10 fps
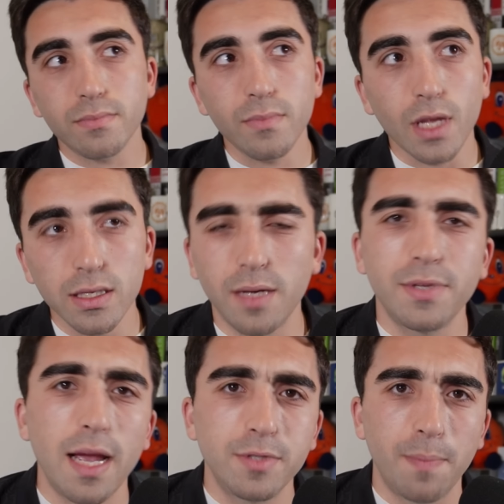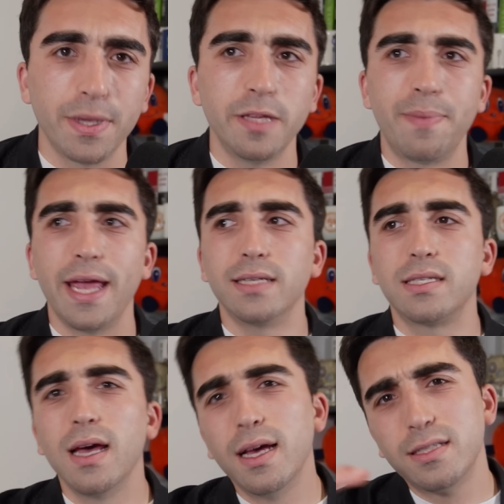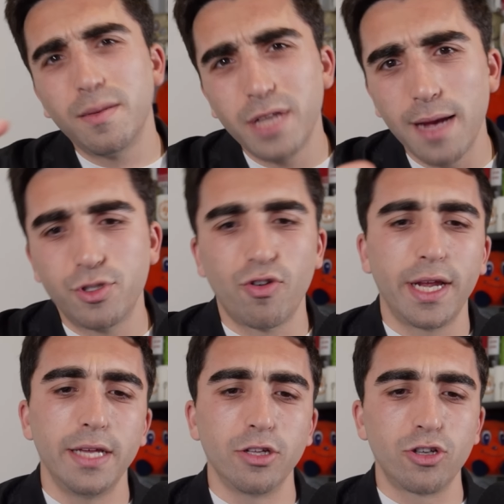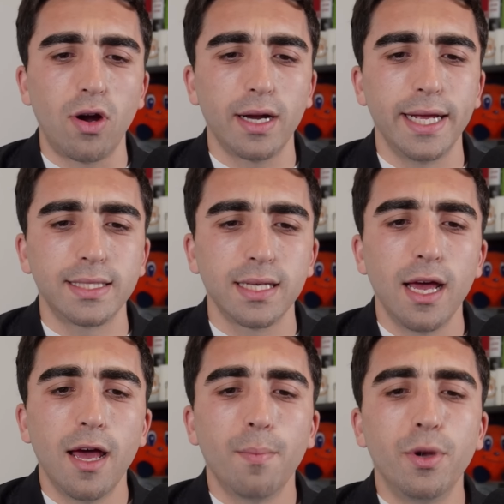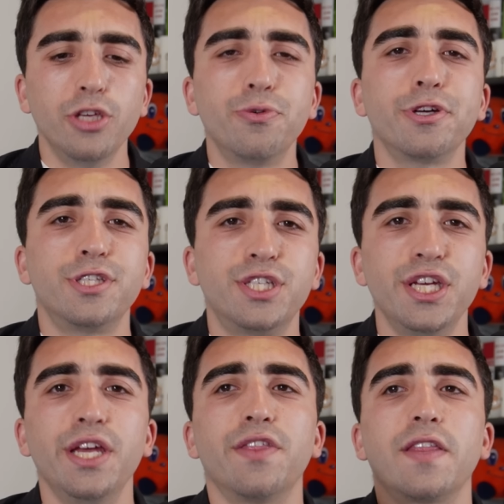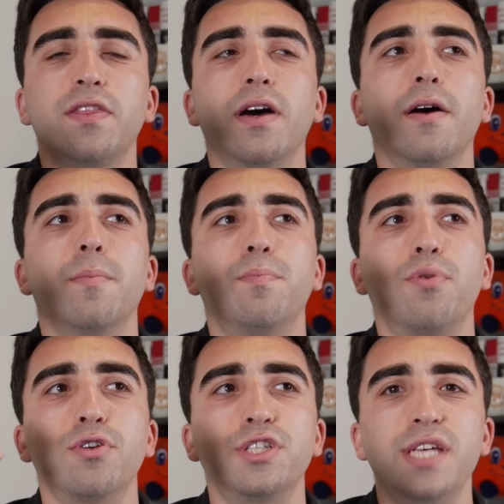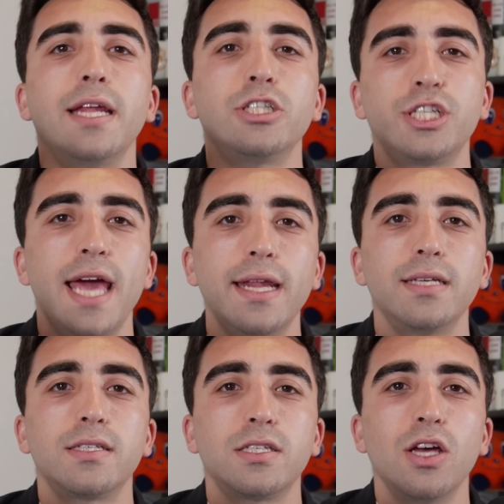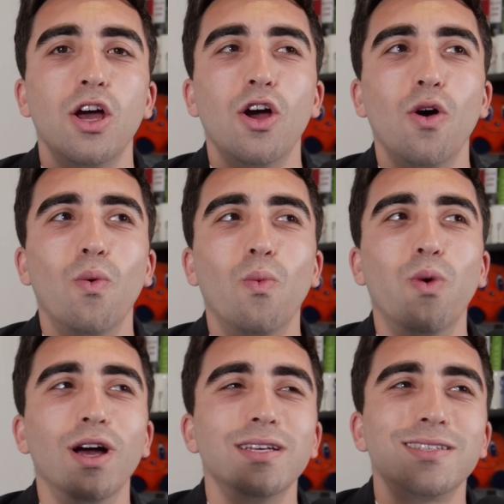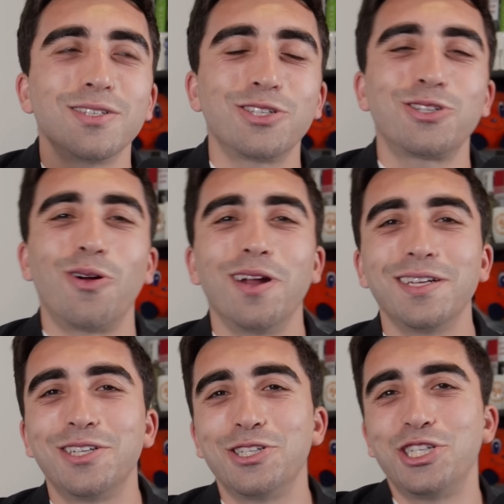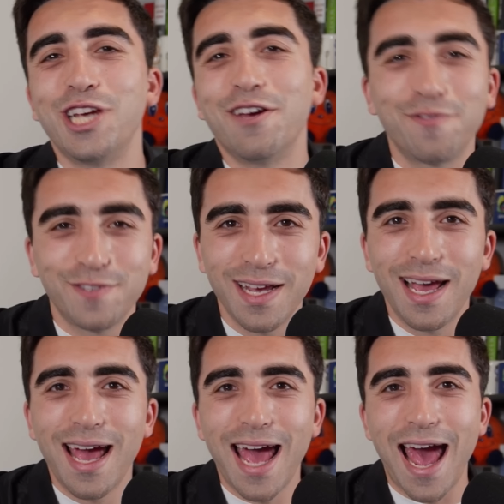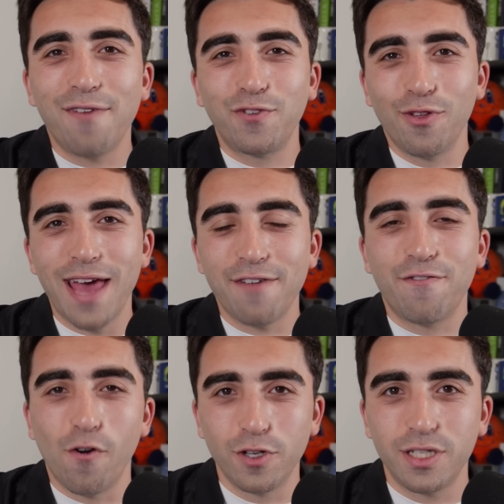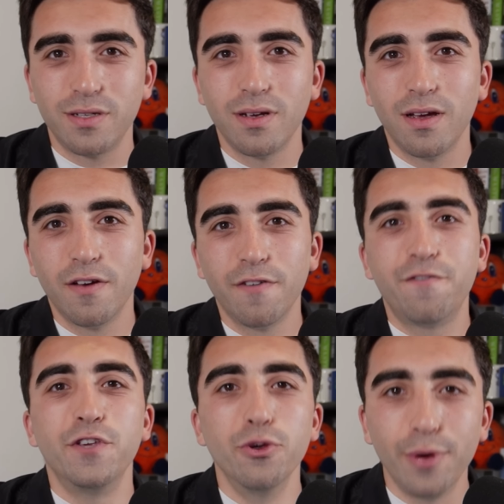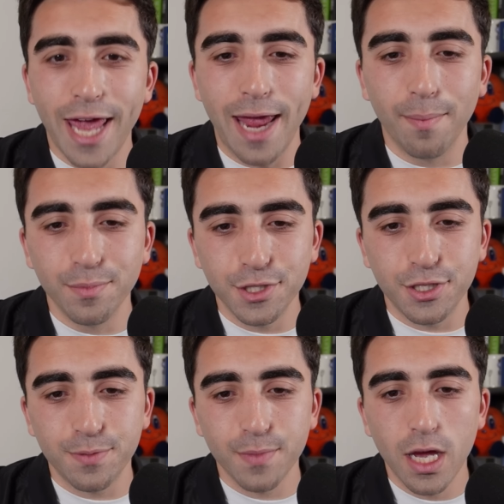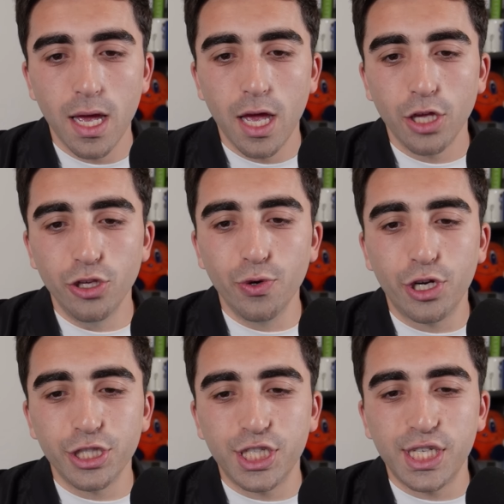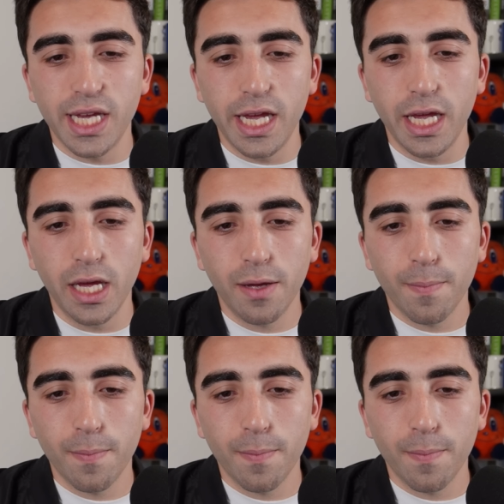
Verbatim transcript: sometimes upping the pace, sometimes shrinking the targets. But you could see that the percentage tennis was starting to shift after that first few games. You could see